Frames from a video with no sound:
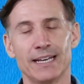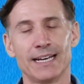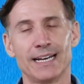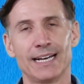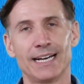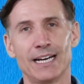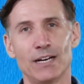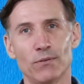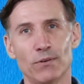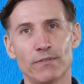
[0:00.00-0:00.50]

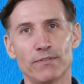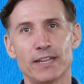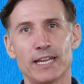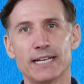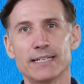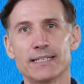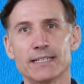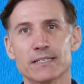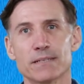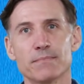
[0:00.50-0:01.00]
However,
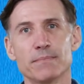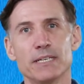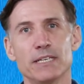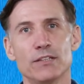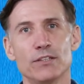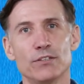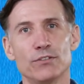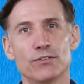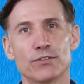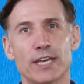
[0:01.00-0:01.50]
that doesn't
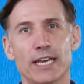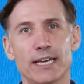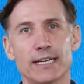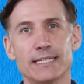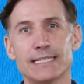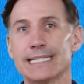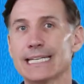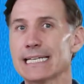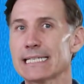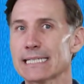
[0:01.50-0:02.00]
mean you
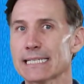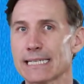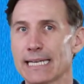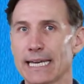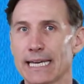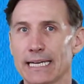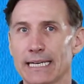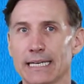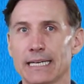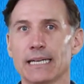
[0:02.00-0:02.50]
can't
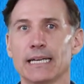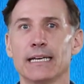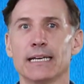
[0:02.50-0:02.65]
designate